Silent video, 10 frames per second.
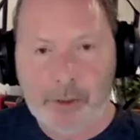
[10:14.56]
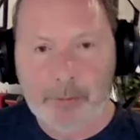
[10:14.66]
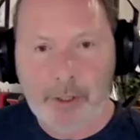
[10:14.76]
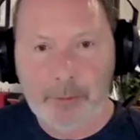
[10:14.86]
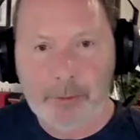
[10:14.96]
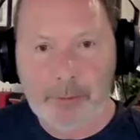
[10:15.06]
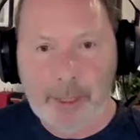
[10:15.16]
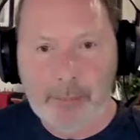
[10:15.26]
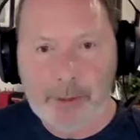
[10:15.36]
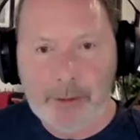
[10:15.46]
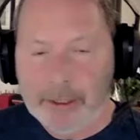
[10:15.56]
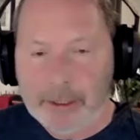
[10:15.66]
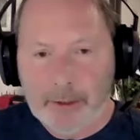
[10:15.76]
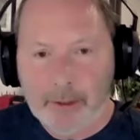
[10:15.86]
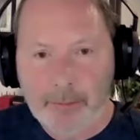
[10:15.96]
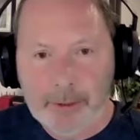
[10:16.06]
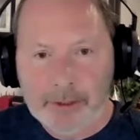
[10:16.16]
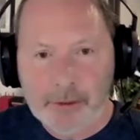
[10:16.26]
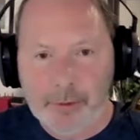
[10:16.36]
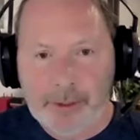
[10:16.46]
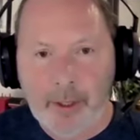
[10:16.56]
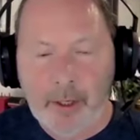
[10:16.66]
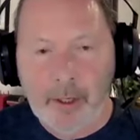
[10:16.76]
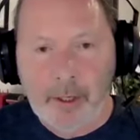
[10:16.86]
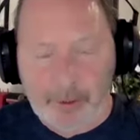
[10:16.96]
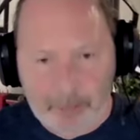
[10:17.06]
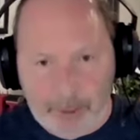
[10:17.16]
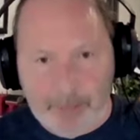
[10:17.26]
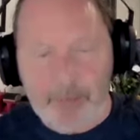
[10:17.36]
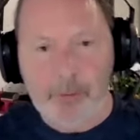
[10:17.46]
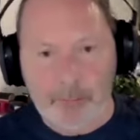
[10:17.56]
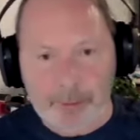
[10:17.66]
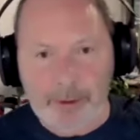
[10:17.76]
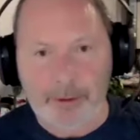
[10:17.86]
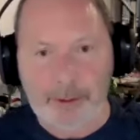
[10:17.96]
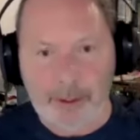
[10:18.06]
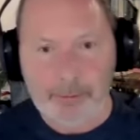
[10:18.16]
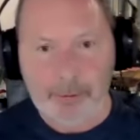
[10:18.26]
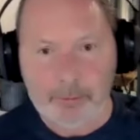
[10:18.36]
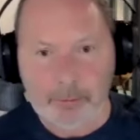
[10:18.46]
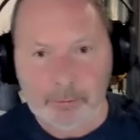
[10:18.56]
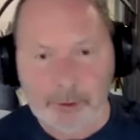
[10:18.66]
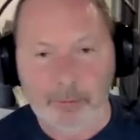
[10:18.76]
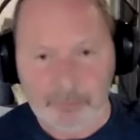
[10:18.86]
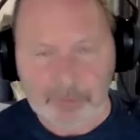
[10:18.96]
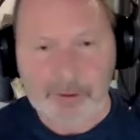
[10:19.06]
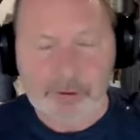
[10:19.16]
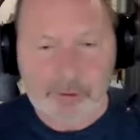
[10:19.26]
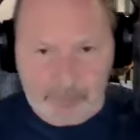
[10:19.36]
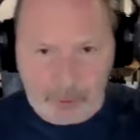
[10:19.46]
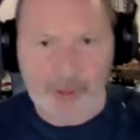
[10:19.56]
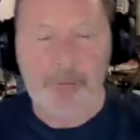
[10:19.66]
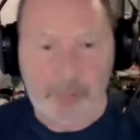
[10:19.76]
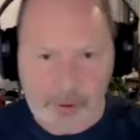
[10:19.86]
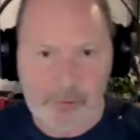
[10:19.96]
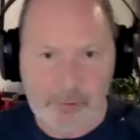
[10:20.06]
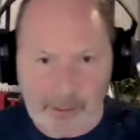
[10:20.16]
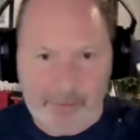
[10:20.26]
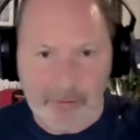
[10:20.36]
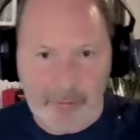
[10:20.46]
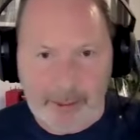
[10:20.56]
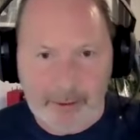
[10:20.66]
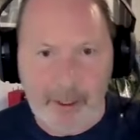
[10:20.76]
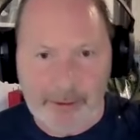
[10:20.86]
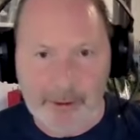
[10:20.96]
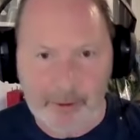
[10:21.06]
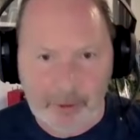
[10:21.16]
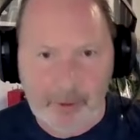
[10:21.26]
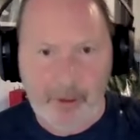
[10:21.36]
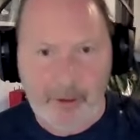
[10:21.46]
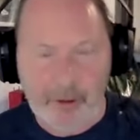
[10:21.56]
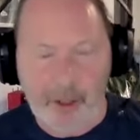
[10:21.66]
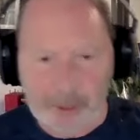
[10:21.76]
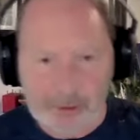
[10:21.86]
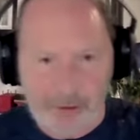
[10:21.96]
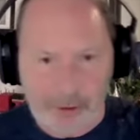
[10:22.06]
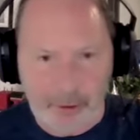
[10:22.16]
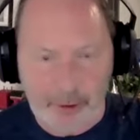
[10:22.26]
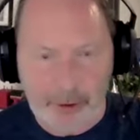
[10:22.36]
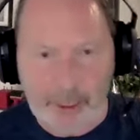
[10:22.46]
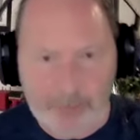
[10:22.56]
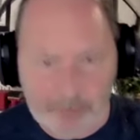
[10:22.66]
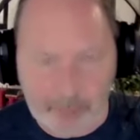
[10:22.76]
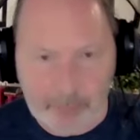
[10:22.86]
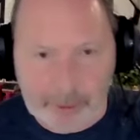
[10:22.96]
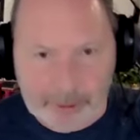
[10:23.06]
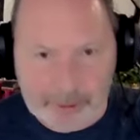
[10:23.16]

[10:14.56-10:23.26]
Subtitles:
a mother with a baby, any time in history, the baby will have been on the hip. You know, this is, I'm talking about, you know, survival of mankind here, not necessarily today. They've got buggies